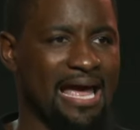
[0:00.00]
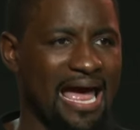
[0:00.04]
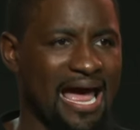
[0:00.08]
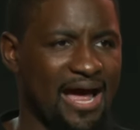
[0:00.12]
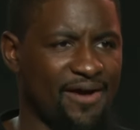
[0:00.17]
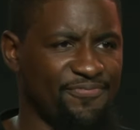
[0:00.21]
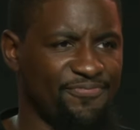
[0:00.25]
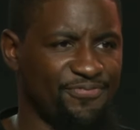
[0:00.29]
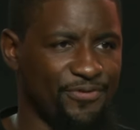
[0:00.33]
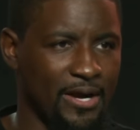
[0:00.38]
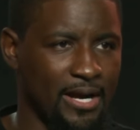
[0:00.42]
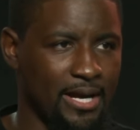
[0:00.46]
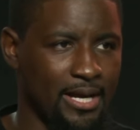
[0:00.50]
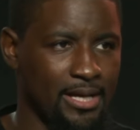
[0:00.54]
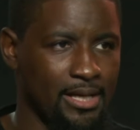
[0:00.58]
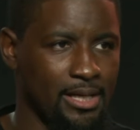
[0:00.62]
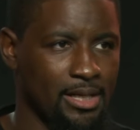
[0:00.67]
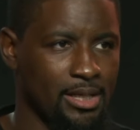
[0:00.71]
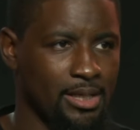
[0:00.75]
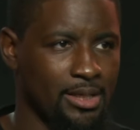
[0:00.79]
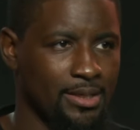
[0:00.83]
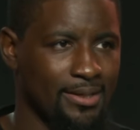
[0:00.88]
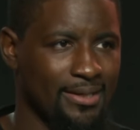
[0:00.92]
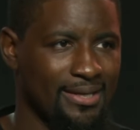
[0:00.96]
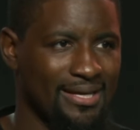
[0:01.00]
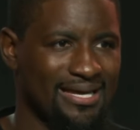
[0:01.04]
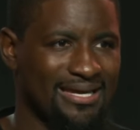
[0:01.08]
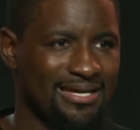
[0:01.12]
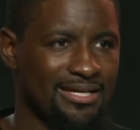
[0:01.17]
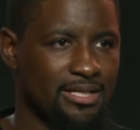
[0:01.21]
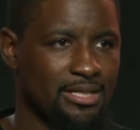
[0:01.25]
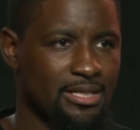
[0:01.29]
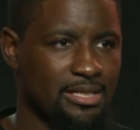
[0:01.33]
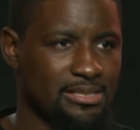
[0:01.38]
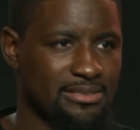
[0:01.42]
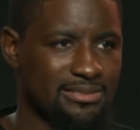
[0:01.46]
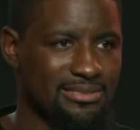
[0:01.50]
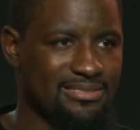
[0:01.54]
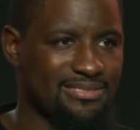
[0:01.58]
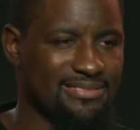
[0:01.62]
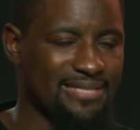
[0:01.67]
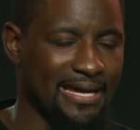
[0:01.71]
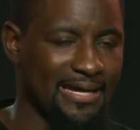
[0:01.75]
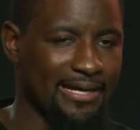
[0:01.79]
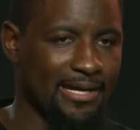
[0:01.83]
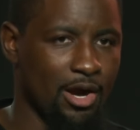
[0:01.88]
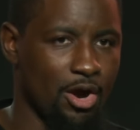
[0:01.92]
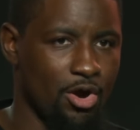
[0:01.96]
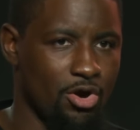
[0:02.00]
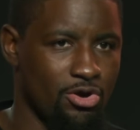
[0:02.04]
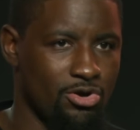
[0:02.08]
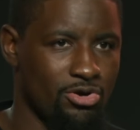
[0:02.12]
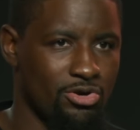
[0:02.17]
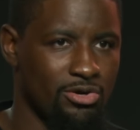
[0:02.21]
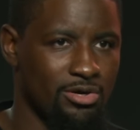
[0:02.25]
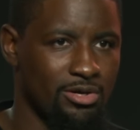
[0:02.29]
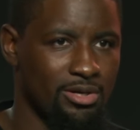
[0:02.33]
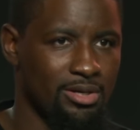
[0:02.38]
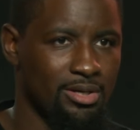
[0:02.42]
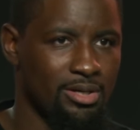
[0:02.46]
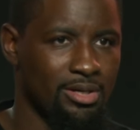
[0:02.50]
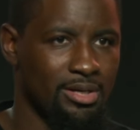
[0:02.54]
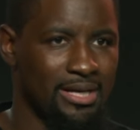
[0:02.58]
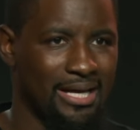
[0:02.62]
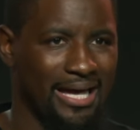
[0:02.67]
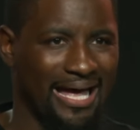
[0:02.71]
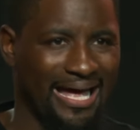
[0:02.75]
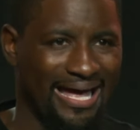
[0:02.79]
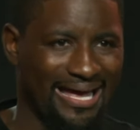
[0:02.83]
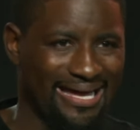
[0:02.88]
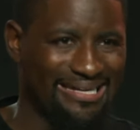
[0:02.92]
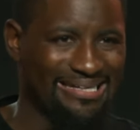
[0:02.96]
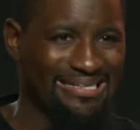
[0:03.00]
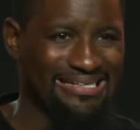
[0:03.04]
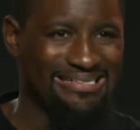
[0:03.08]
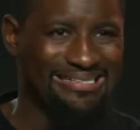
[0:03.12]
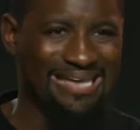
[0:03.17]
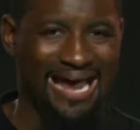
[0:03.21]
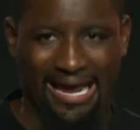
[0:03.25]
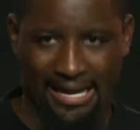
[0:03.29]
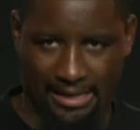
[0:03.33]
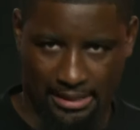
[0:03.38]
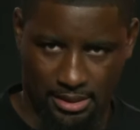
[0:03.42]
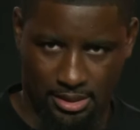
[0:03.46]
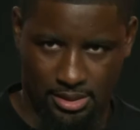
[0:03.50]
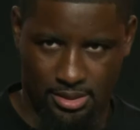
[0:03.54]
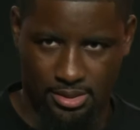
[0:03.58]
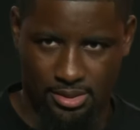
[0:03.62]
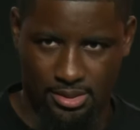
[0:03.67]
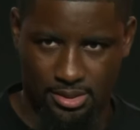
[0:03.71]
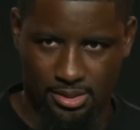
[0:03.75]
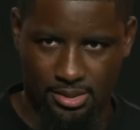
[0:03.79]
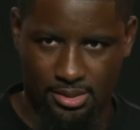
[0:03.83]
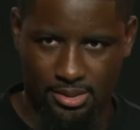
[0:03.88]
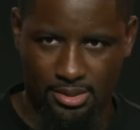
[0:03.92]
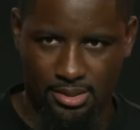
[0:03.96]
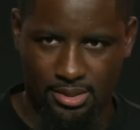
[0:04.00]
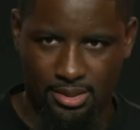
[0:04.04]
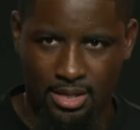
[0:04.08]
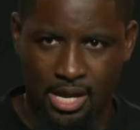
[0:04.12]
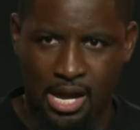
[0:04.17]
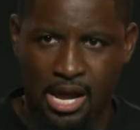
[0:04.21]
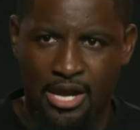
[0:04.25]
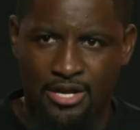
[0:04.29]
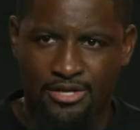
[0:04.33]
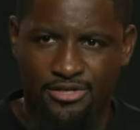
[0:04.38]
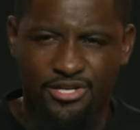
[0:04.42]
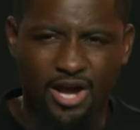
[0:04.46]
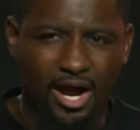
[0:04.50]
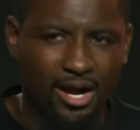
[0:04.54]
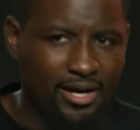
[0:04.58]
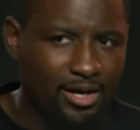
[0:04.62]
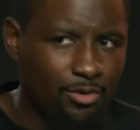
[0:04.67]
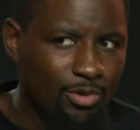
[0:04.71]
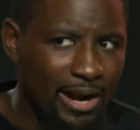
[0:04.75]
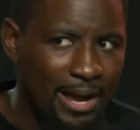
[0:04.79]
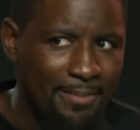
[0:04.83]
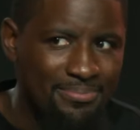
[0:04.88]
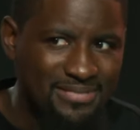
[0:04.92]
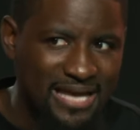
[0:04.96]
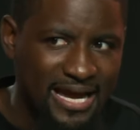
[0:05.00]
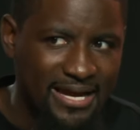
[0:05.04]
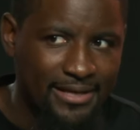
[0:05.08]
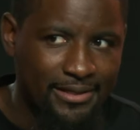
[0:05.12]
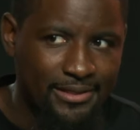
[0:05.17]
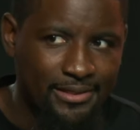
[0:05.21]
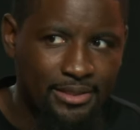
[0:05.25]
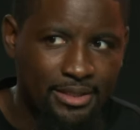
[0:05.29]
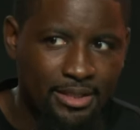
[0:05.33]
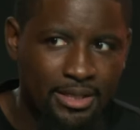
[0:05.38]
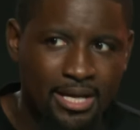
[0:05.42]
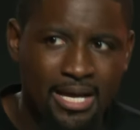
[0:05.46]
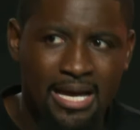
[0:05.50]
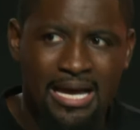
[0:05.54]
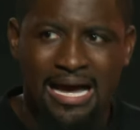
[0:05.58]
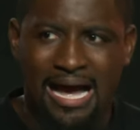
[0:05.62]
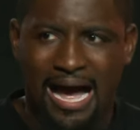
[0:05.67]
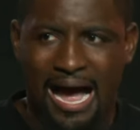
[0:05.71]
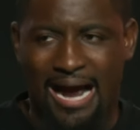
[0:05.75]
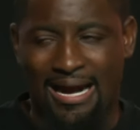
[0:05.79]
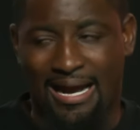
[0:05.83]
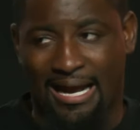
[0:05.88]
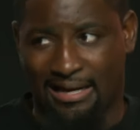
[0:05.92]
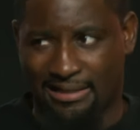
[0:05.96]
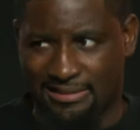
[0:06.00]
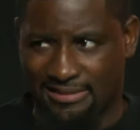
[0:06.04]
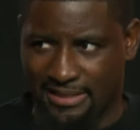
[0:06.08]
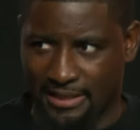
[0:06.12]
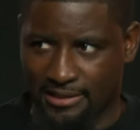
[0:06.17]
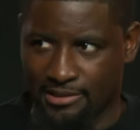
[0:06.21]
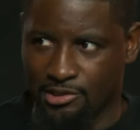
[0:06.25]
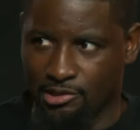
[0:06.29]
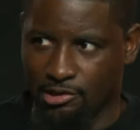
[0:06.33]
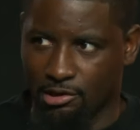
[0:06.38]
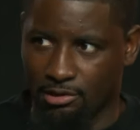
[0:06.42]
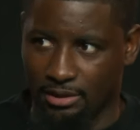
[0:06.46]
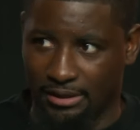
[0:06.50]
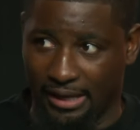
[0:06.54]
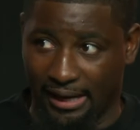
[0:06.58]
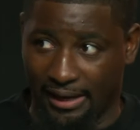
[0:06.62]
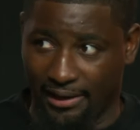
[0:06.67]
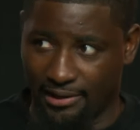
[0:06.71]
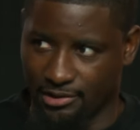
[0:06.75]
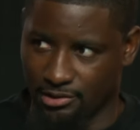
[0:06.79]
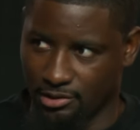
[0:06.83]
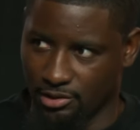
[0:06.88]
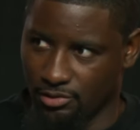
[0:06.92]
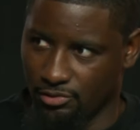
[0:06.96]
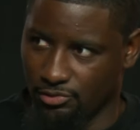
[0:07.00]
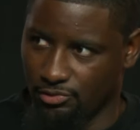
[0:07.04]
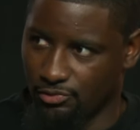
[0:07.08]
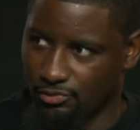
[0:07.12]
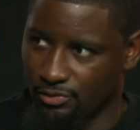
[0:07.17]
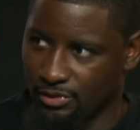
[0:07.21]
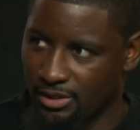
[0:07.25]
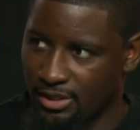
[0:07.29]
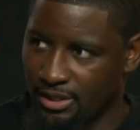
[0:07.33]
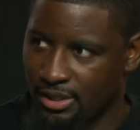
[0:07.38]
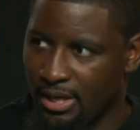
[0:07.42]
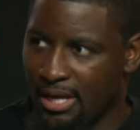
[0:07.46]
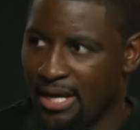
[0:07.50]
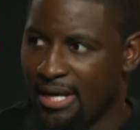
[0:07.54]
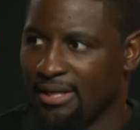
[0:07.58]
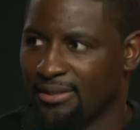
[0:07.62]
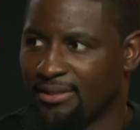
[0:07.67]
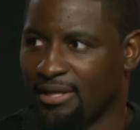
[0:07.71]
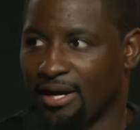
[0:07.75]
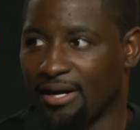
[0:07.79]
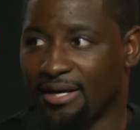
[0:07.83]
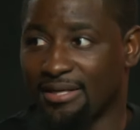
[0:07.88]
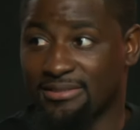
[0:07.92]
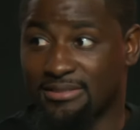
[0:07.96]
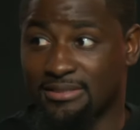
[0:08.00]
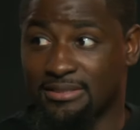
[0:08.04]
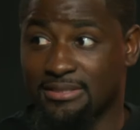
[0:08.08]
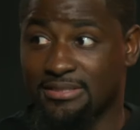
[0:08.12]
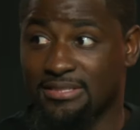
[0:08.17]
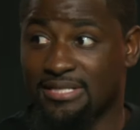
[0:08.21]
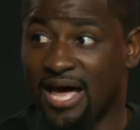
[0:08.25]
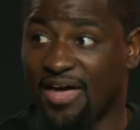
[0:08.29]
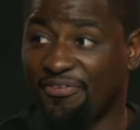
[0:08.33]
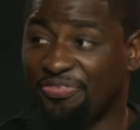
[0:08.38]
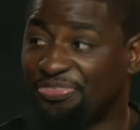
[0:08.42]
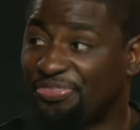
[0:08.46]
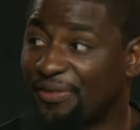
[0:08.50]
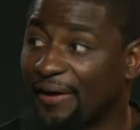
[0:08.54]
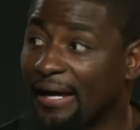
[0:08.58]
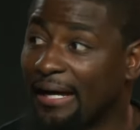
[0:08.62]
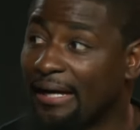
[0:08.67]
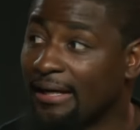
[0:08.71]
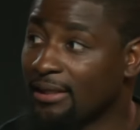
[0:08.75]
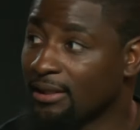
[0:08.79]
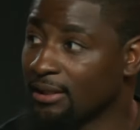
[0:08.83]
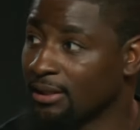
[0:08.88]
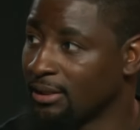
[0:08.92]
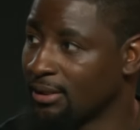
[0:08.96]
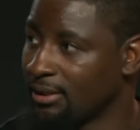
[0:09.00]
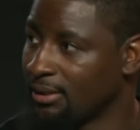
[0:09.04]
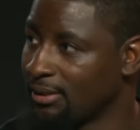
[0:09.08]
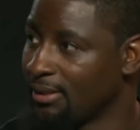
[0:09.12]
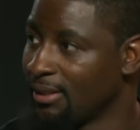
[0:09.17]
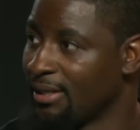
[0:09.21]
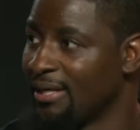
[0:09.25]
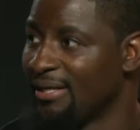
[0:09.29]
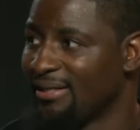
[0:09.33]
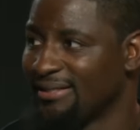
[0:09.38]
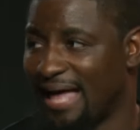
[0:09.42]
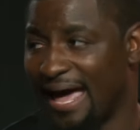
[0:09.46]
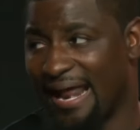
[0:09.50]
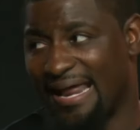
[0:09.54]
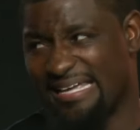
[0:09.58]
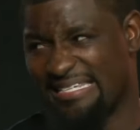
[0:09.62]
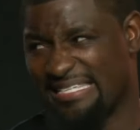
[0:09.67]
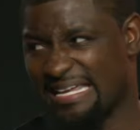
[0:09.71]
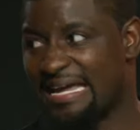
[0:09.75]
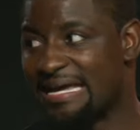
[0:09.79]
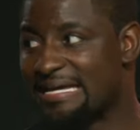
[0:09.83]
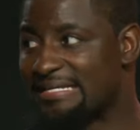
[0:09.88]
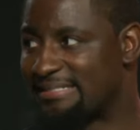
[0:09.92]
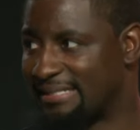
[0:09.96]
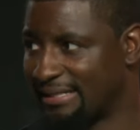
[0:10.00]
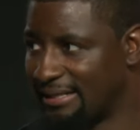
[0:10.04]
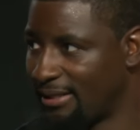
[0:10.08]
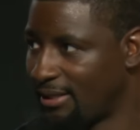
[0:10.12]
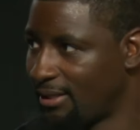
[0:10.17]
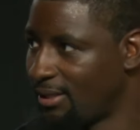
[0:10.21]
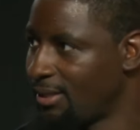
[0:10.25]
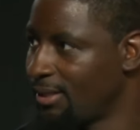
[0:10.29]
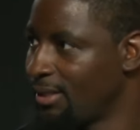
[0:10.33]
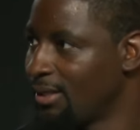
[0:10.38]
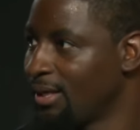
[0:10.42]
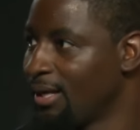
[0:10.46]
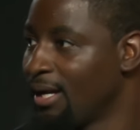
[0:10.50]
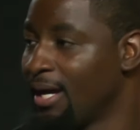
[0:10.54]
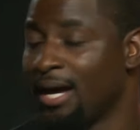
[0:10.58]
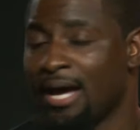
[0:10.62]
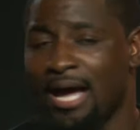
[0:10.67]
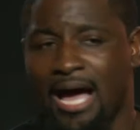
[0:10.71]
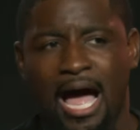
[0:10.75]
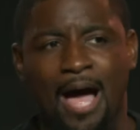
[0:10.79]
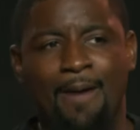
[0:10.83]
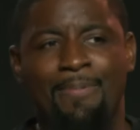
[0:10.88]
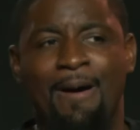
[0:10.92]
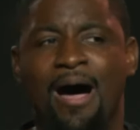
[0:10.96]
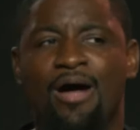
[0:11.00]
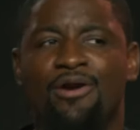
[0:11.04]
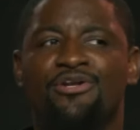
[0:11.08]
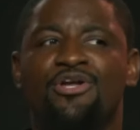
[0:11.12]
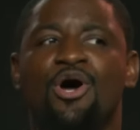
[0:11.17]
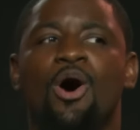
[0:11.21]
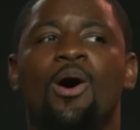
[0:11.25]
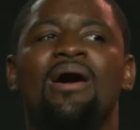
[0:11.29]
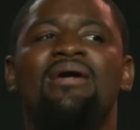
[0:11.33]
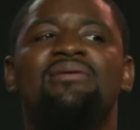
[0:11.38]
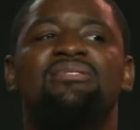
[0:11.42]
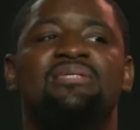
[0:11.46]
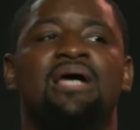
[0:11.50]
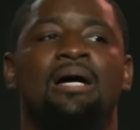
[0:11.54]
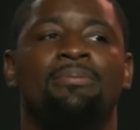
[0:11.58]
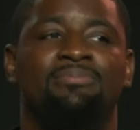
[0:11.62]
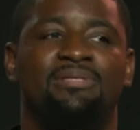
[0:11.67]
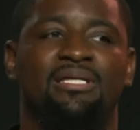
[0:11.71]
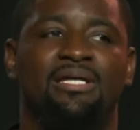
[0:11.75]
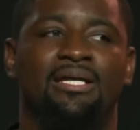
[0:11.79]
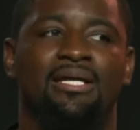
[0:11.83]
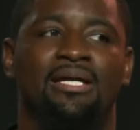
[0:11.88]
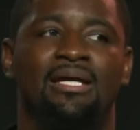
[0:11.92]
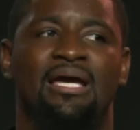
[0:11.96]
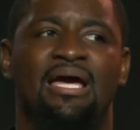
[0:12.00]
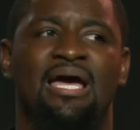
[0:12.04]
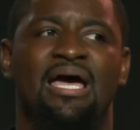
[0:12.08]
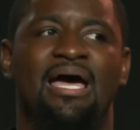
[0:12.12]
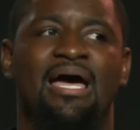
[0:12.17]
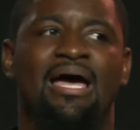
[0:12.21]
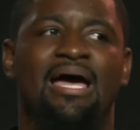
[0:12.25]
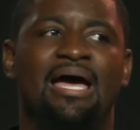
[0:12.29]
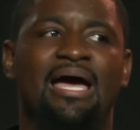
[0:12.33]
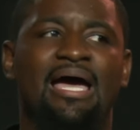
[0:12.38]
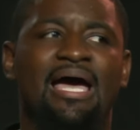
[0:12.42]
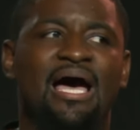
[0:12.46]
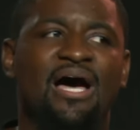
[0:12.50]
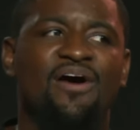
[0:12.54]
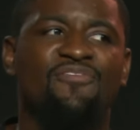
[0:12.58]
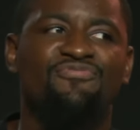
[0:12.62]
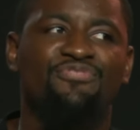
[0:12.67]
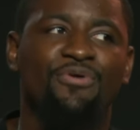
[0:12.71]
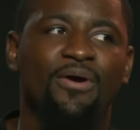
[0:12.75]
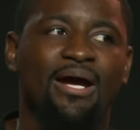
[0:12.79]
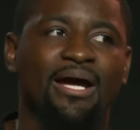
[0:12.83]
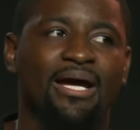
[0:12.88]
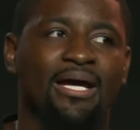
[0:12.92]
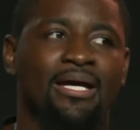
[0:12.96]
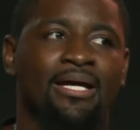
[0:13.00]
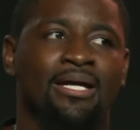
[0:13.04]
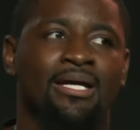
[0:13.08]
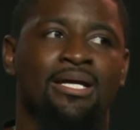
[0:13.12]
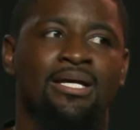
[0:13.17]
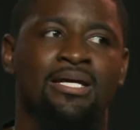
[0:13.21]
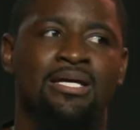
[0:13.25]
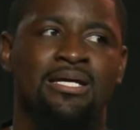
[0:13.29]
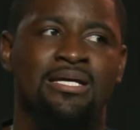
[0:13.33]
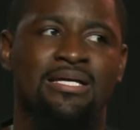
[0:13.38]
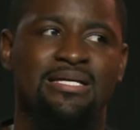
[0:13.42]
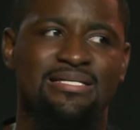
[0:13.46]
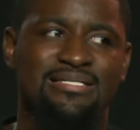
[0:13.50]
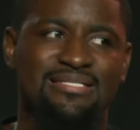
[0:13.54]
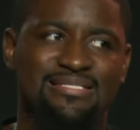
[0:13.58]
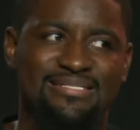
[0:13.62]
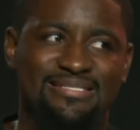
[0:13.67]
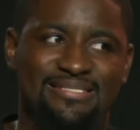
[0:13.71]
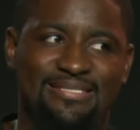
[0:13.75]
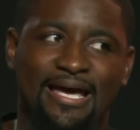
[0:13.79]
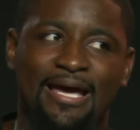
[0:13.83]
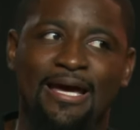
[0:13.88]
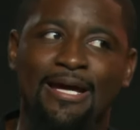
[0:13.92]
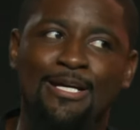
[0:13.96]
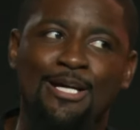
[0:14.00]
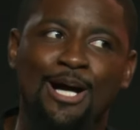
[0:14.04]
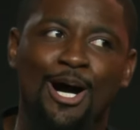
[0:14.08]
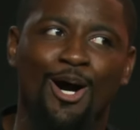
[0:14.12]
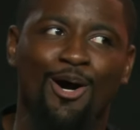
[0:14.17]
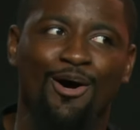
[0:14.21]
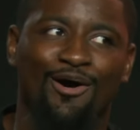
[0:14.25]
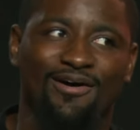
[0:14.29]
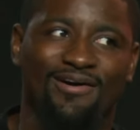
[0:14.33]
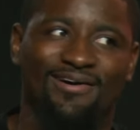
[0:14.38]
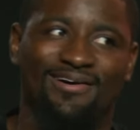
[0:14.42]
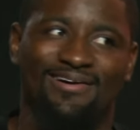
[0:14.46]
every single day. Do y'all hear what I'm saying? I got a 10 year old and an 8 year old. There is nothing that is easy about doing something every single